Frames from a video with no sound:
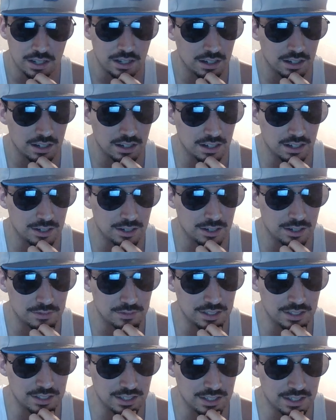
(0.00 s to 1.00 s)

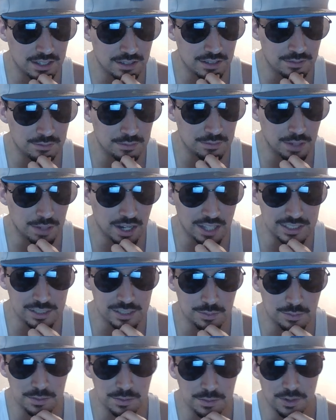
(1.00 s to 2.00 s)
And then
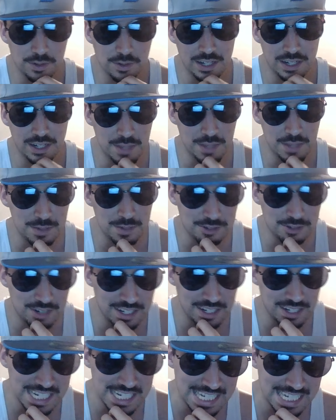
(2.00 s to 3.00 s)
possibly Miranda maybe
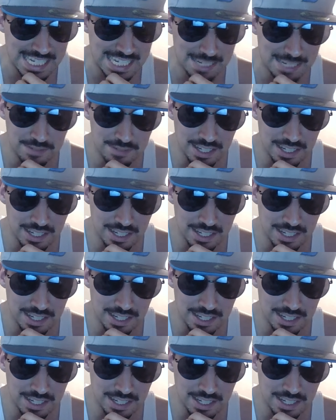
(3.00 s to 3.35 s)
trying to take him